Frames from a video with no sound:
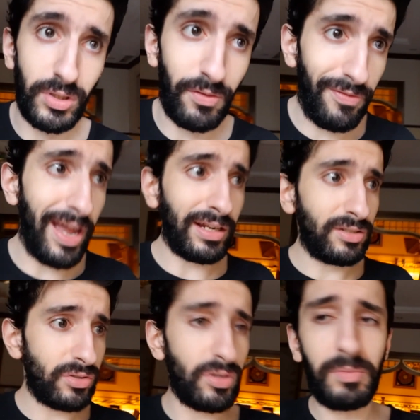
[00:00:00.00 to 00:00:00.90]
In fact,
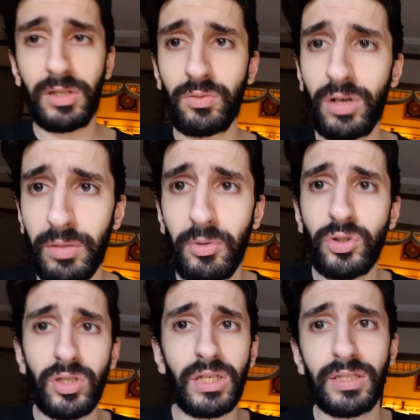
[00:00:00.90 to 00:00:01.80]
streaming is one of the
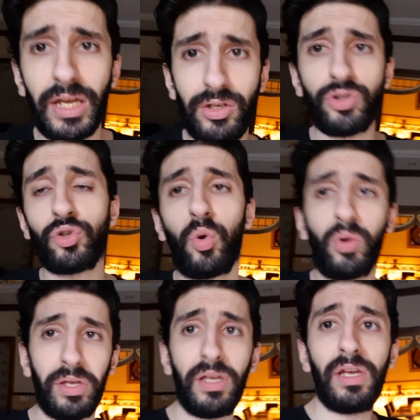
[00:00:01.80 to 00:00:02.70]
most things I
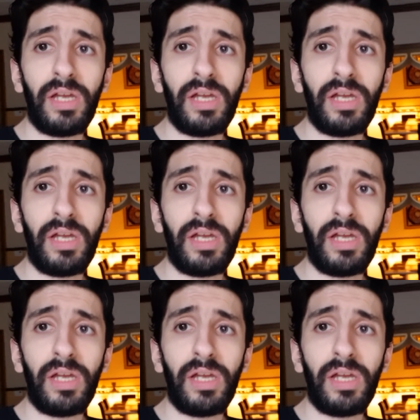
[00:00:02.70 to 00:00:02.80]
enjoy,